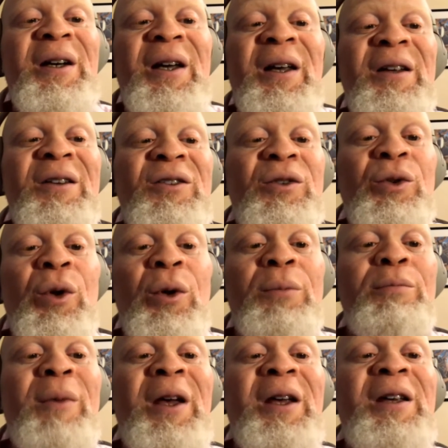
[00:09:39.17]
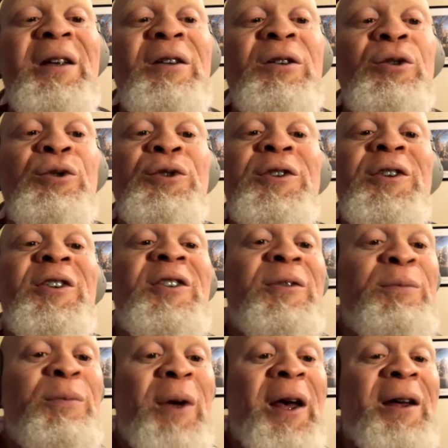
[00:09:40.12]
It's not making you
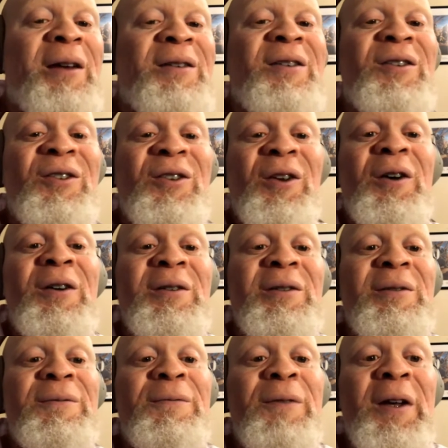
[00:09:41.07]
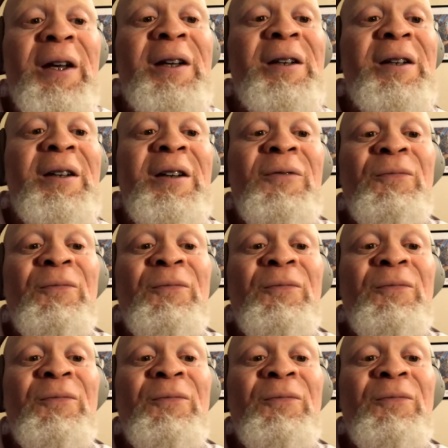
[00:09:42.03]
suspect a certain thing.